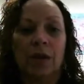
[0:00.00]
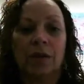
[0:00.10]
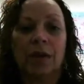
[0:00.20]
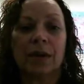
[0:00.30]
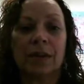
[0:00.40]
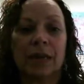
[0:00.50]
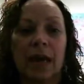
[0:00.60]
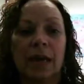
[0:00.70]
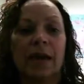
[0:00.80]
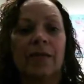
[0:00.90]
You can
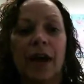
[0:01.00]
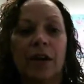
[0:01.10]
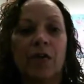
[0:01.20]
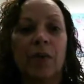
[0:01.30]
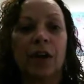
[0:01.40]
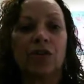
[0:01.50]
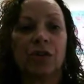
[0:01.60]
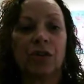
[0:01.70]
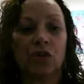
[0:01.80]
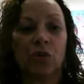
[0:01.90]
design an
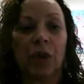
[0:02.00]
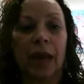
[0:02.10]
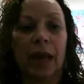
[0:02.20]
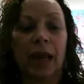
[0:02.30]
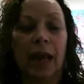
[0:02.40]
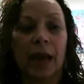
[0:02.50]
evaluation training,